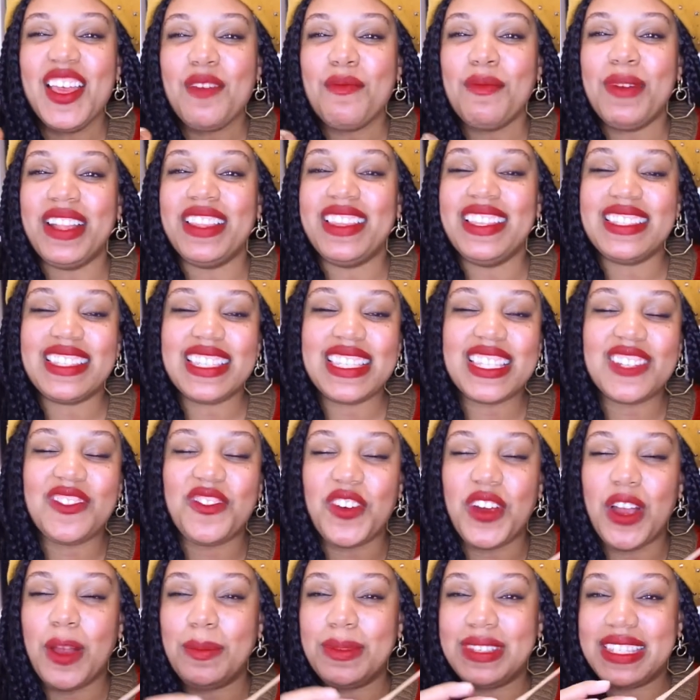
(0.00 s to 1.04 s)
but this is
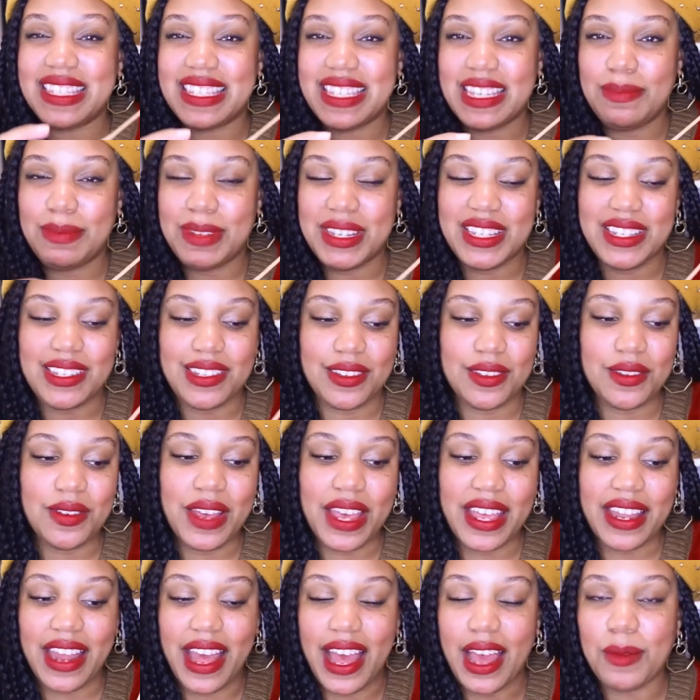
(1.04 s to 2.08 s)
from CB2
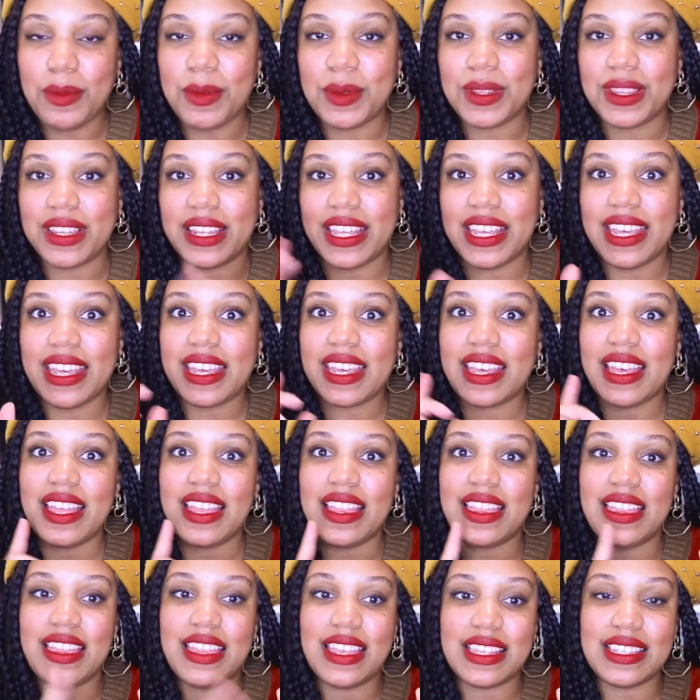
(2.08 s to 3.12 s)
and I will link
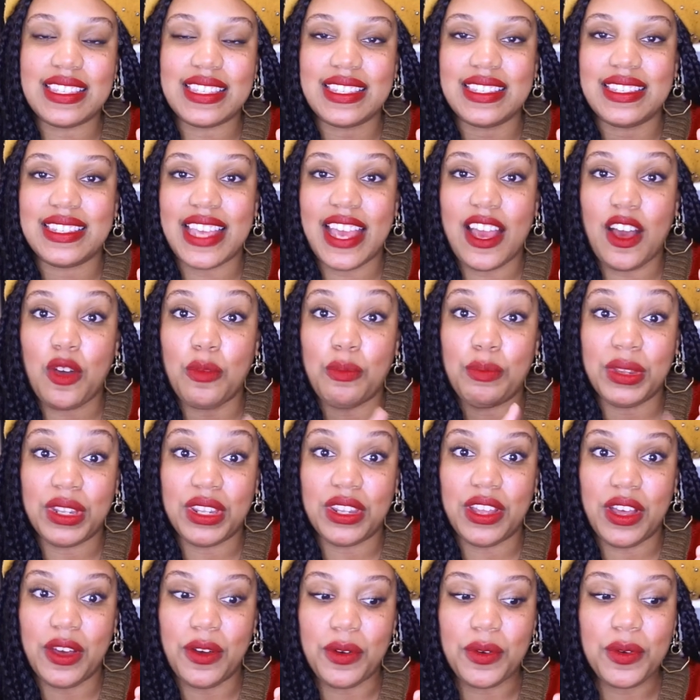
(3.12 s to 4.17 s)
this down
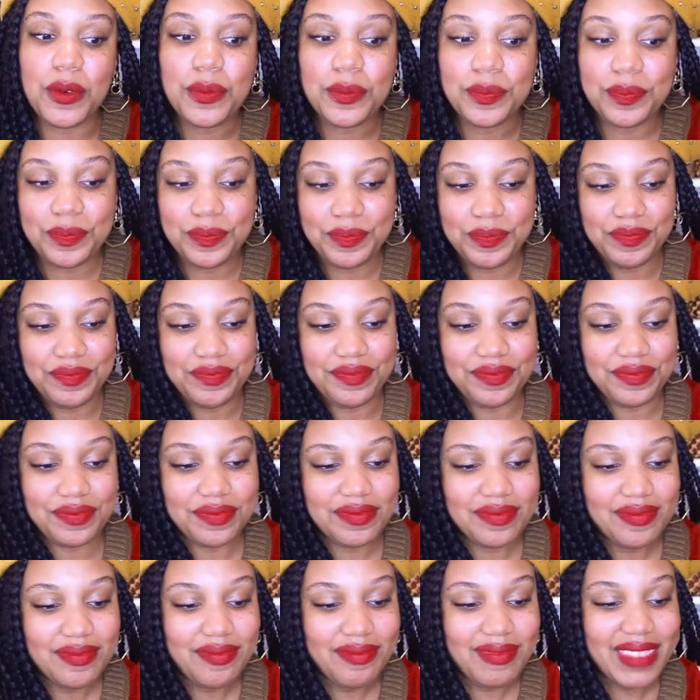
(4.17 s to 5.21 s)
below
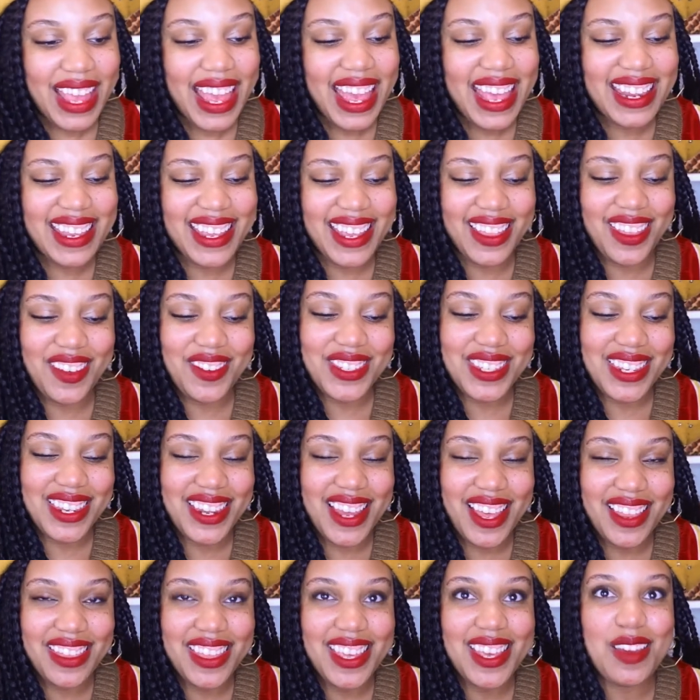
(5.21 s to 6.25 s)
and yeah, there's
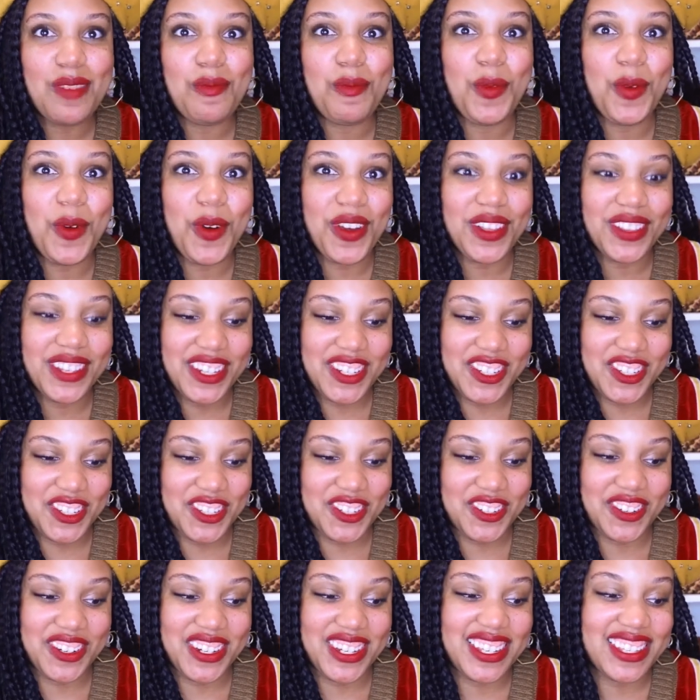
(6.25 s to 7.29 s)
nothing more
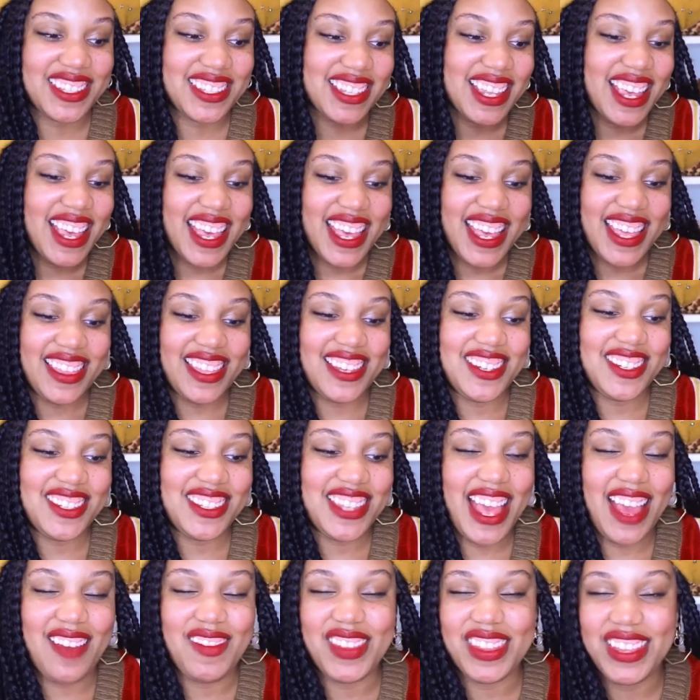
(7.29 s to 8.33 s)
luxurious than
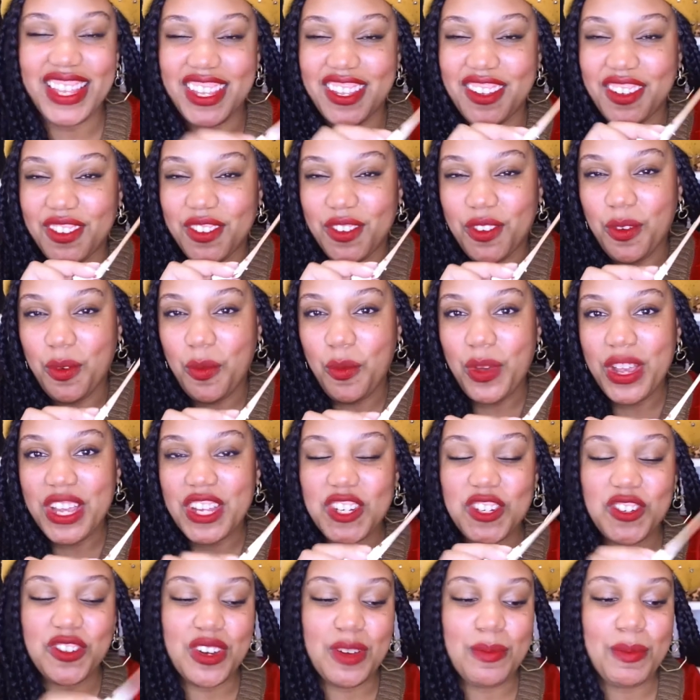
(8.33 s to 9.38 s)
just having like your little
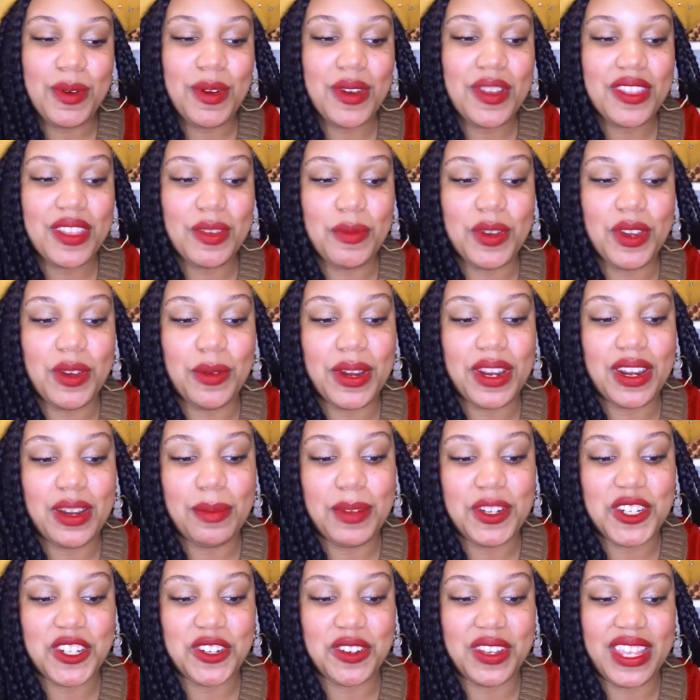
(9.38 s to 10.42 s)
wick trimmer and then when you're ready to
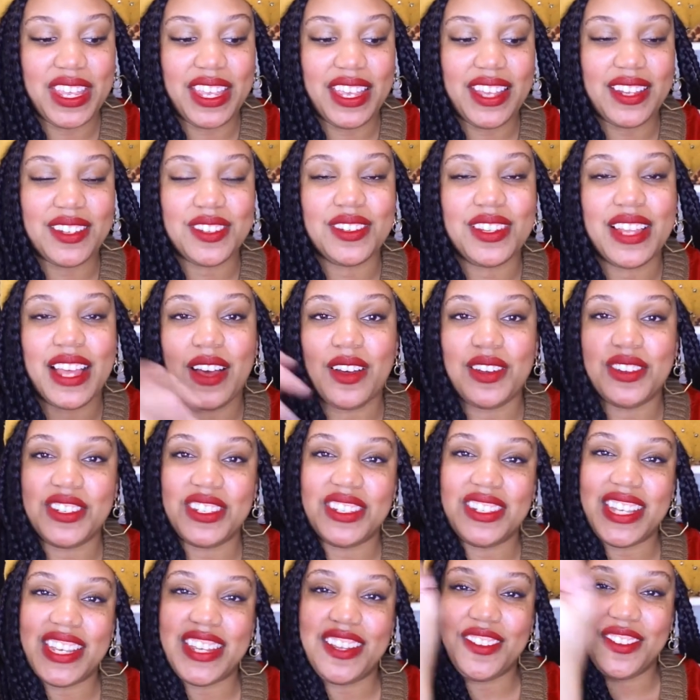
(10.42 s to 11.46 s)
put your candle out,
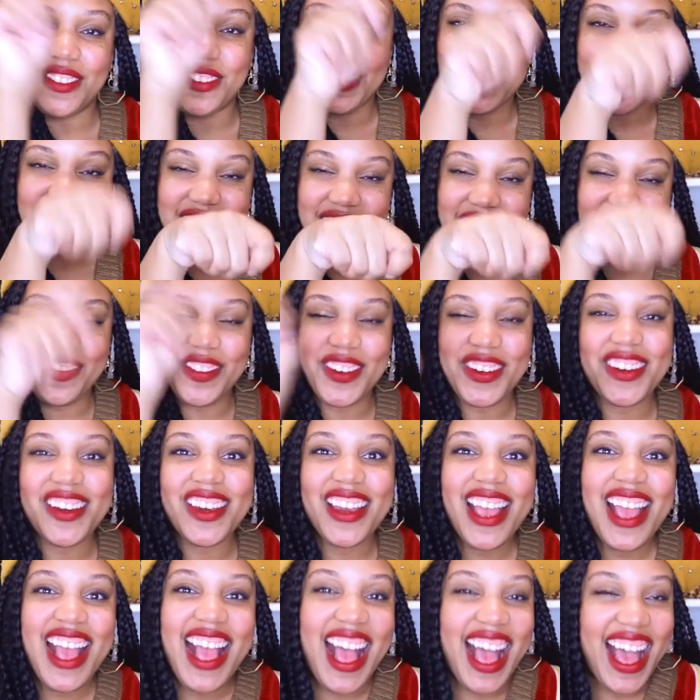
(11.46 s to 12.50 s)
just take your little snuffer.
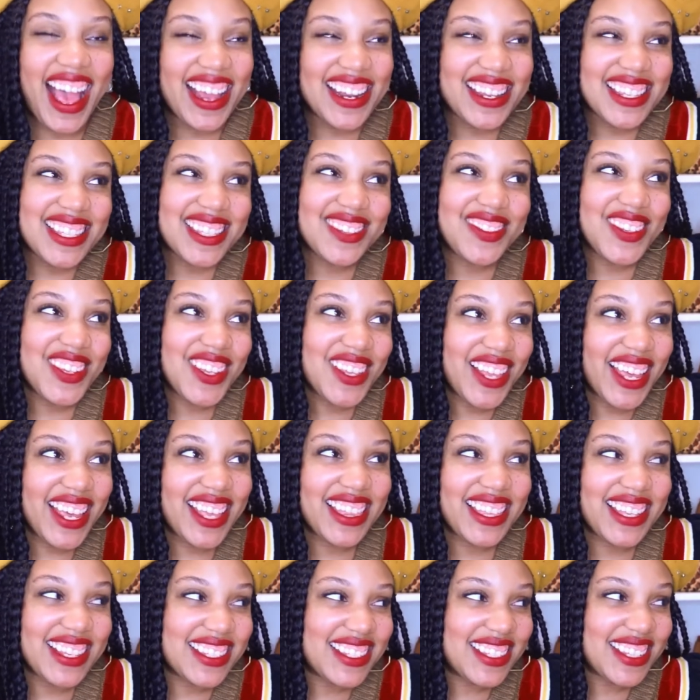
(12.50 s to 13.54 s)
I just feel
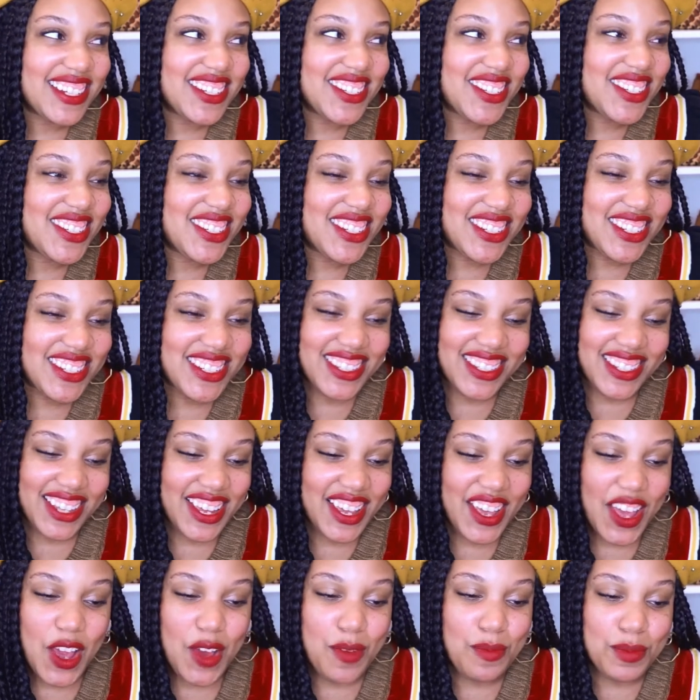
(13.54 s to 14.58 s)
like that's such just
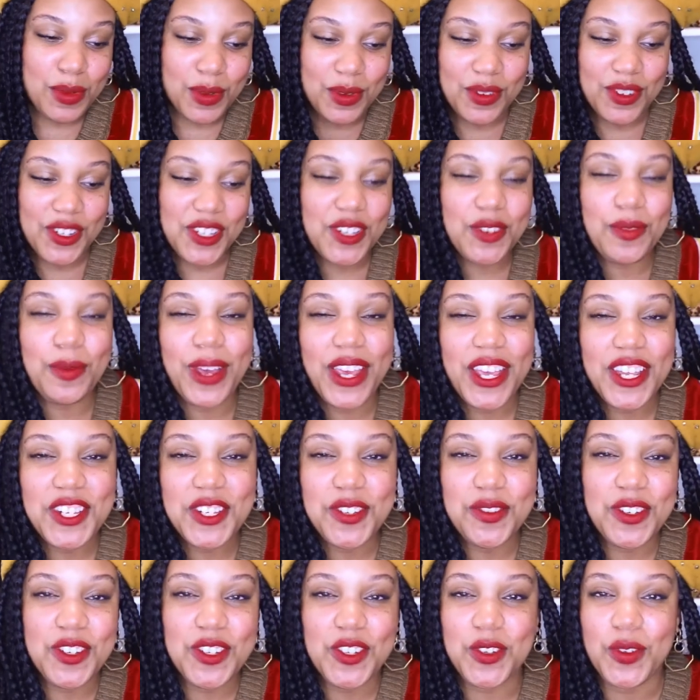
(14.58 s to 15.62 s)
like a bougie way
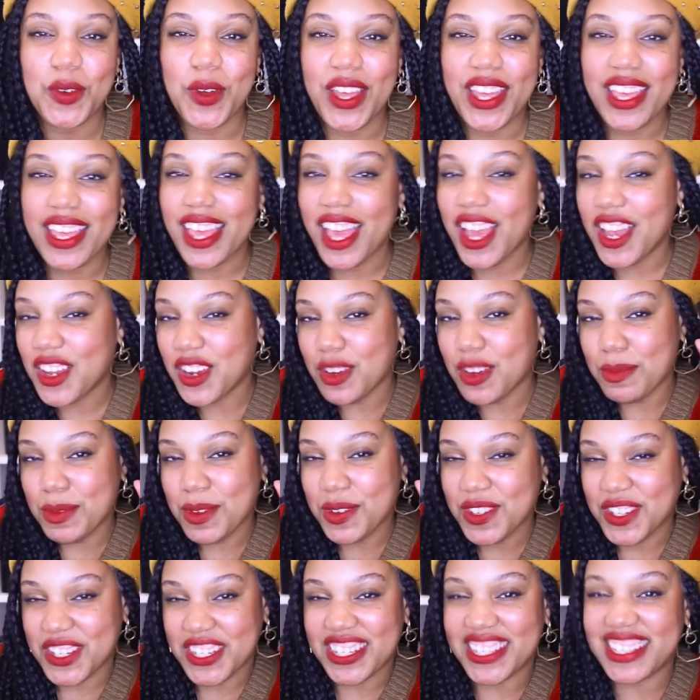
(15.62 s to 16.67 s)
to enjoy your
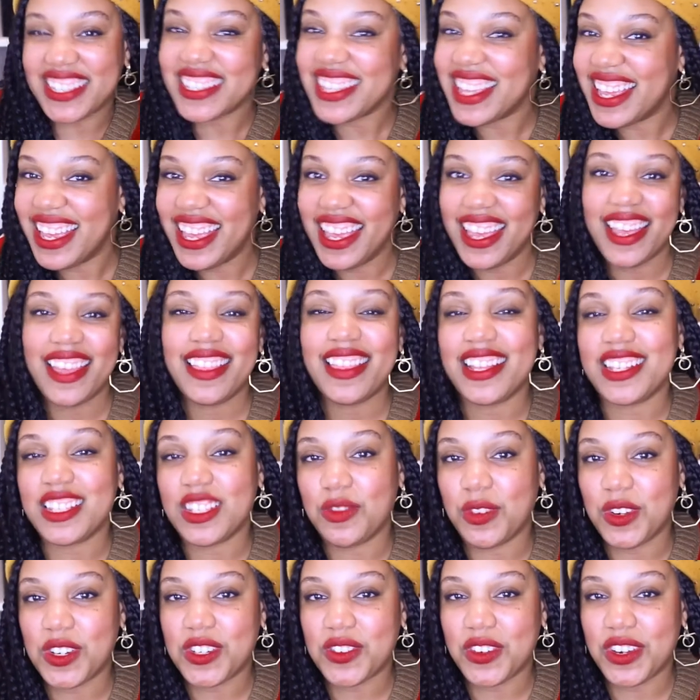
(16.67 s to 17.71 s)
bougies. That's
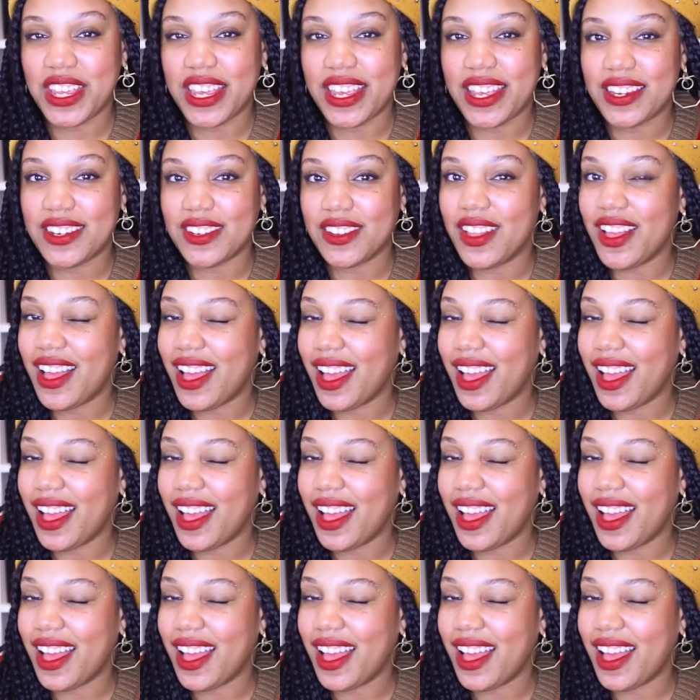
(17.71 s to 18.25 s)
French for candle.